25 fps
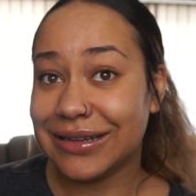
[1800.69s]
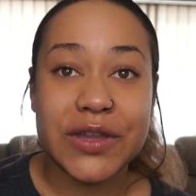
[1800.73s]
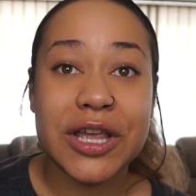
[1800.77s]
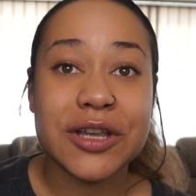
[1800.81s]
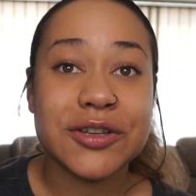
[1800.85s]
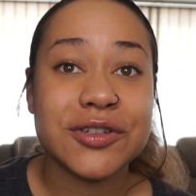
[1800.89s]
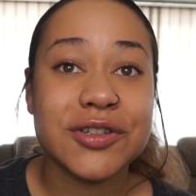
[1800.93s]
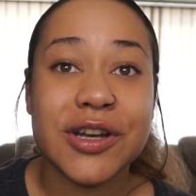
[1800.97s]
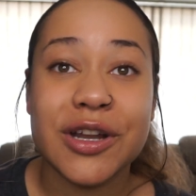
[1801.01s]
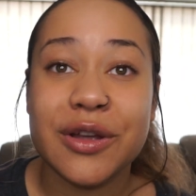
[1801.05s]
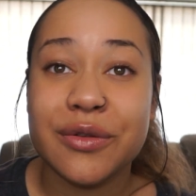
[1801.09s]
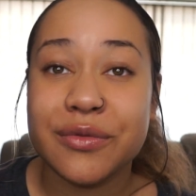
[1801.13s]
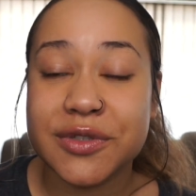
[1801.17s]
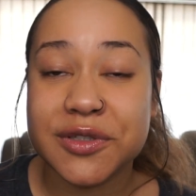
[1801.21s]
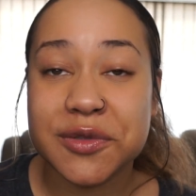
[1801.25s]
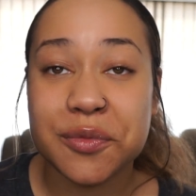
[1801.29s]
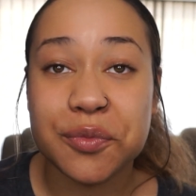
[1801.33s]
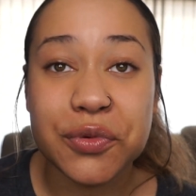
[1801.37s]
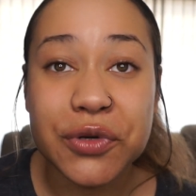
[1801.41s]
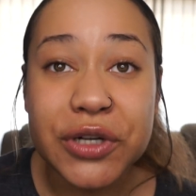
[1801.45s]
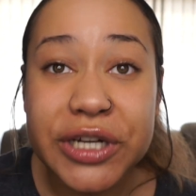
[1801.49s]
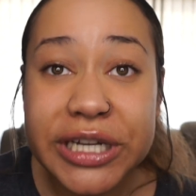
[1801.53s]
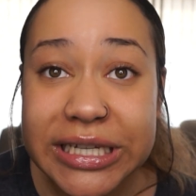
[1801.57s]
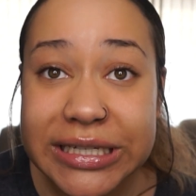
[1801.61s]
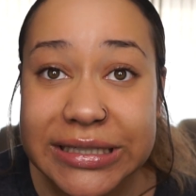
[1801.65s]
Yesterday was a
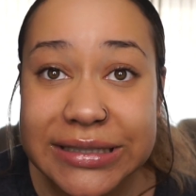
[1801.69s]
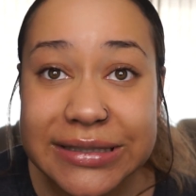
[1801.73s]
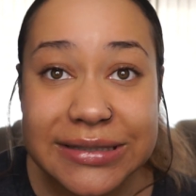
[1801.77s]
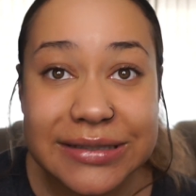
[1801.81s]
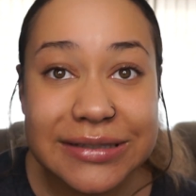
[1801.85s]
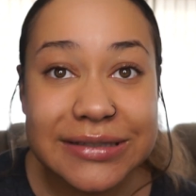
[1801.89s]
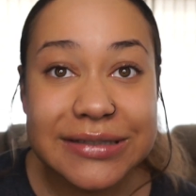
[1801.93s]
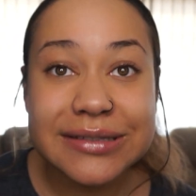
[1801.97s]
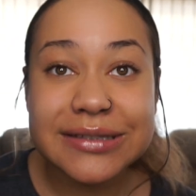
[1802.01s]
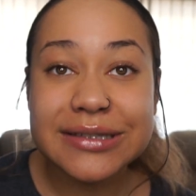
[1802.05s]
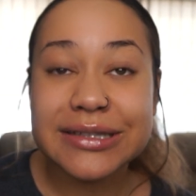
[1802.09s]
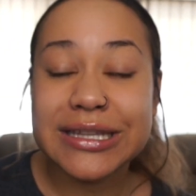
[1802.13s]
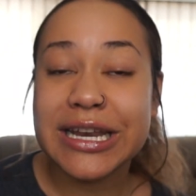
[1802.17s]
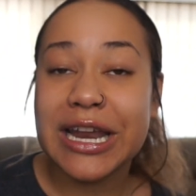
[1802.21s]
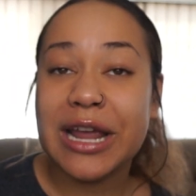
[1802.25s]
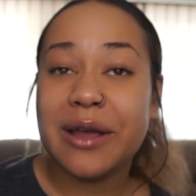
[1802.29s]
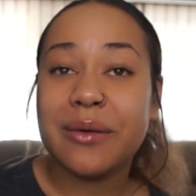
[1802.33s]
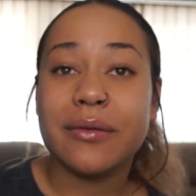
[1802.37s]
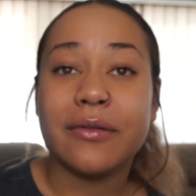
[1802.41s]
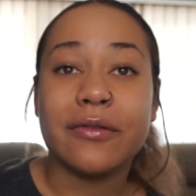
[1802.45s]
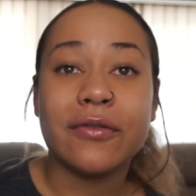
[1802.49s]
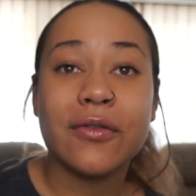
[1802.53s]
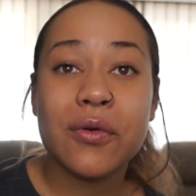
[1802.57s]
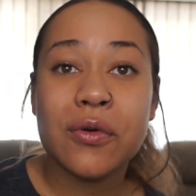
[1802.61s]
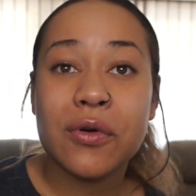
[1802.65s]
breeze. The day
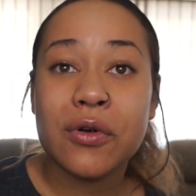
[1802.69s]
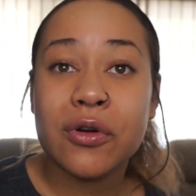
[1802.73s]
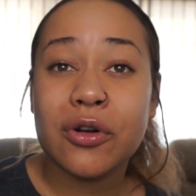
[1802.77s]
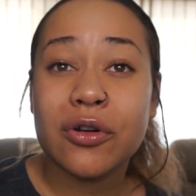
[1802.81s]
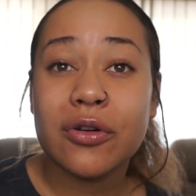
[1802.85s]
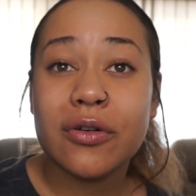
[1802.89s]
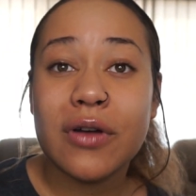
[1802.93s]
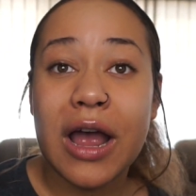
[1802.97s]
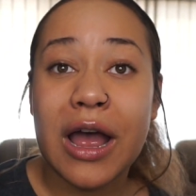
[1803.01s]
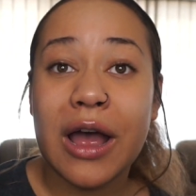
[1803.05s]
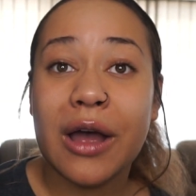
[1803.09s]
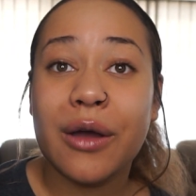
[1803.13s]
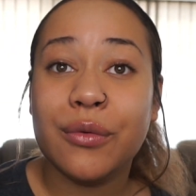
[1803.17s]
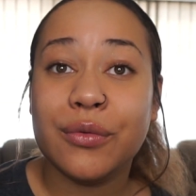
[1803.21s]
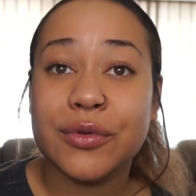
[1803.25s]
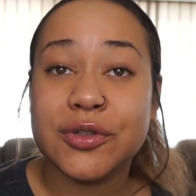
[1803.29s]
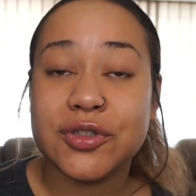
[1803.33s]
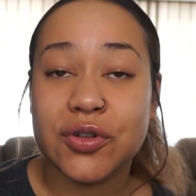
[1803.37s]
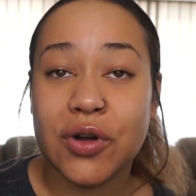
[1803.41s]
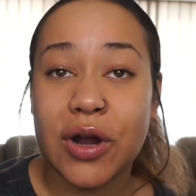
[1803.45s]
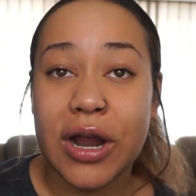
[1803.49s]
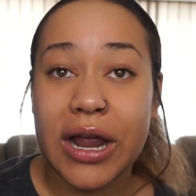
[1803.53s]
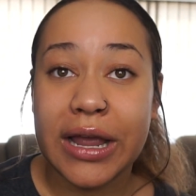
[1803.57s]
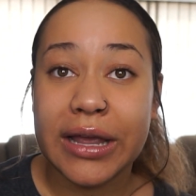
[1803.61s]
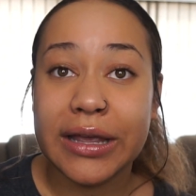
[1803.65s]
before, I was
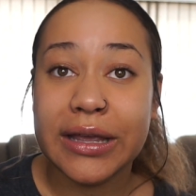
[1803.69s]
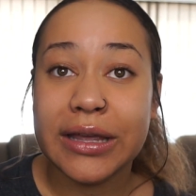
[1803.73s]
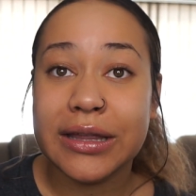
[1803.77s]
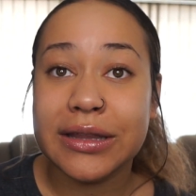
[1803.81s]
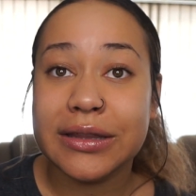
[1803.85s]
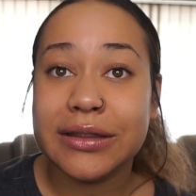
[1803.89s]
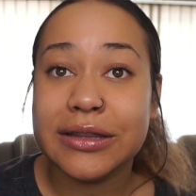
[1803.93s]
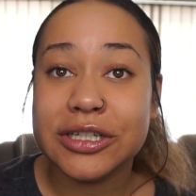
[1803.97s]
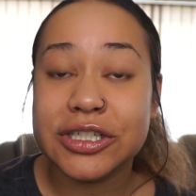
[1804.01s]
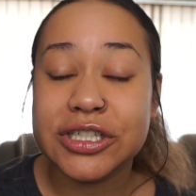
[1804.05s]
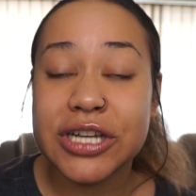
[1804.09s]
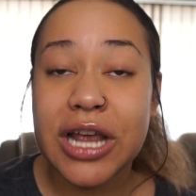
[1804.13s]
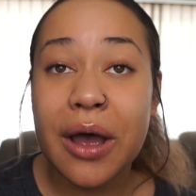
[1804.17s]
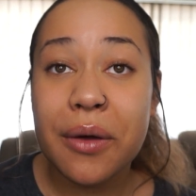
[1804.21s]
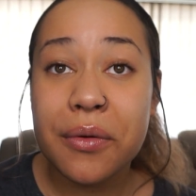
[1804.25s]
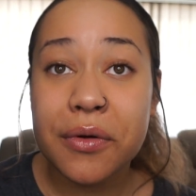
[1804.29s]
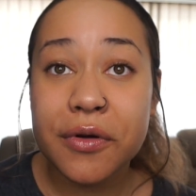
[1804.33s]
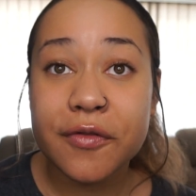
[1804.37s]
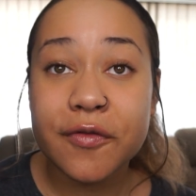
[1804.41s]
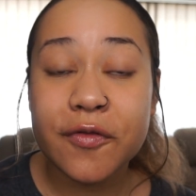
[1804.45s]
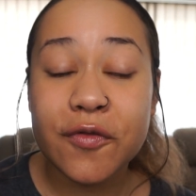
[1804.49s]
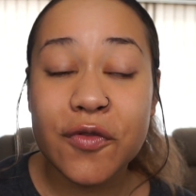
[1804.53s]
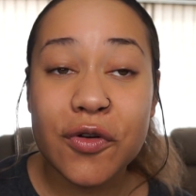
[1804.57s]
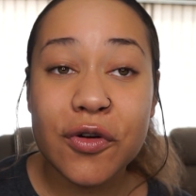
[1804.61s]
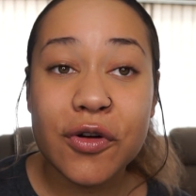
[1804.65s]
crying in the
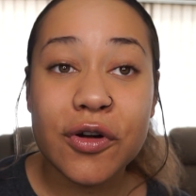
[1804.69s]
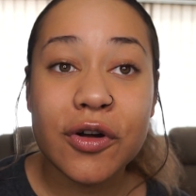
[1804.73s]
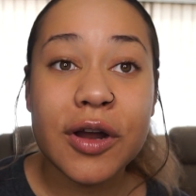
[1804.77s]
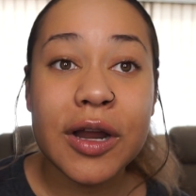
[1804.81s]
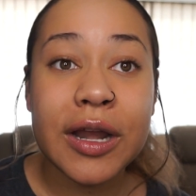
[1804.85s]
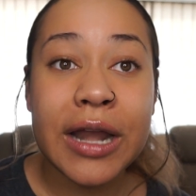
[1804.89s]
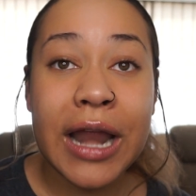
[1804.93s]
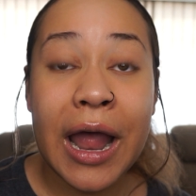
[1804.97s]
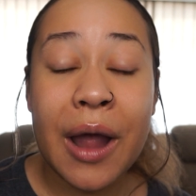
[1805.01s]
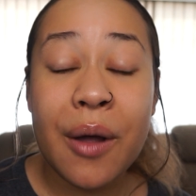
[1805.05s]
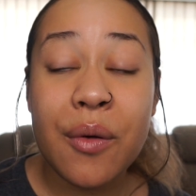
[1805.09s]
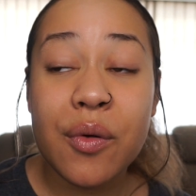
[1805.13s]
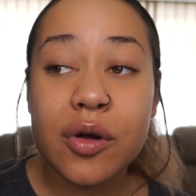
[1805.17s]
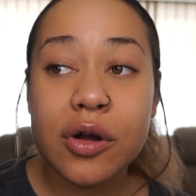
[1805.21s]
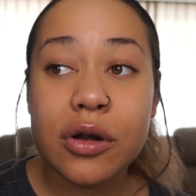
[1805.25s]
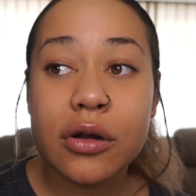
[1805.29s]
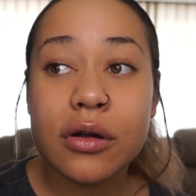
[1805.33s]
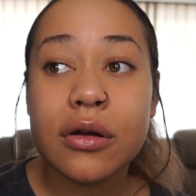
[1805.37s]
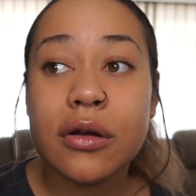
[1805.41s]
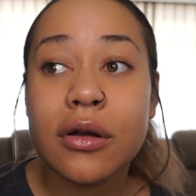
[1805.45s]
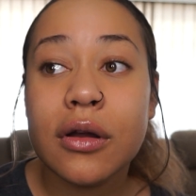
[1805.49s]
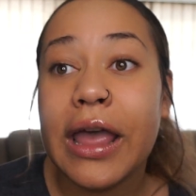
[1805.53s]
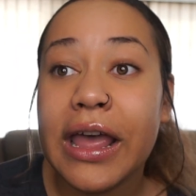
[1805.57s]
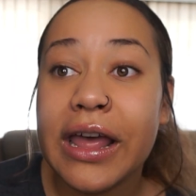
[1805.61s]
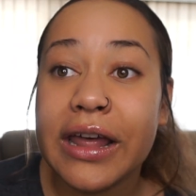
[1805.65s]
shower for an
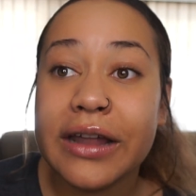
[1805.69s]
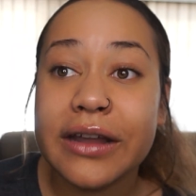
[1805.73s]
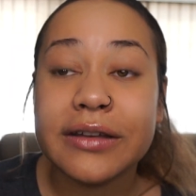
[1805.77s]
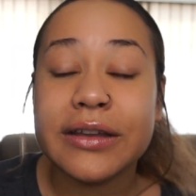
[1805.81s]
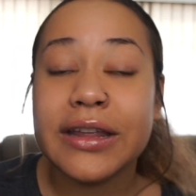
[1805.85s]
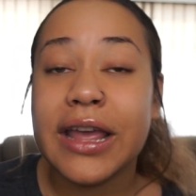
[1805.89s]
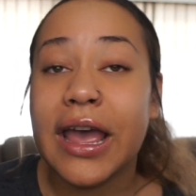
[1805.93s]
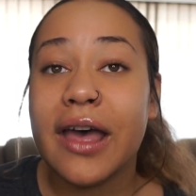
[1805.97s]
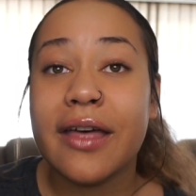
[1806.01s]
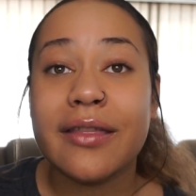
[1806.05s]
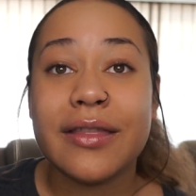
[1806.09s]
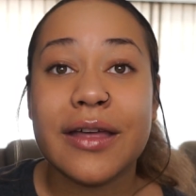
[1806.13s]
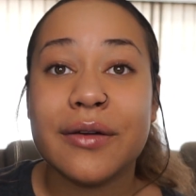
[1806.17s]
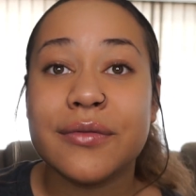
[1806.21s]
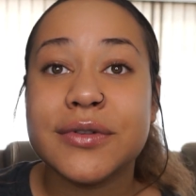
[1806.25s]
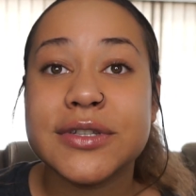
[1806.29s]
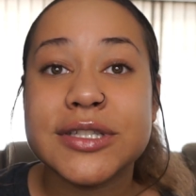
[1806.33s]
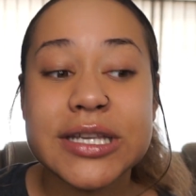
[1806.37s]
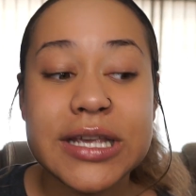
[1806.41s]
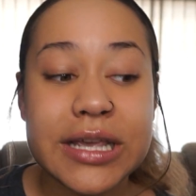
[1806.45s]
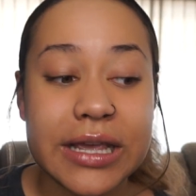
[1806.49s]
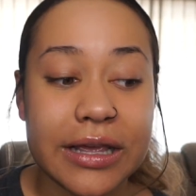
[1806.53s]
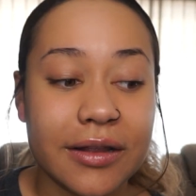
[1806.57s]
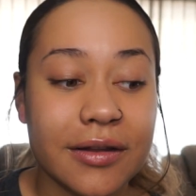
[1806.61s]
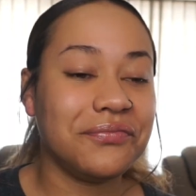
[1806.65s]
hour. And yeah, that was
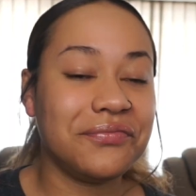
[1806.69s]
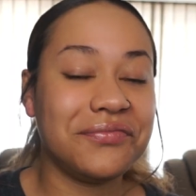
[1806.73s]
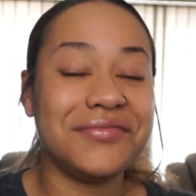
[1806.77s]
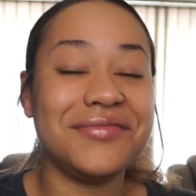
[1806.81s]
it.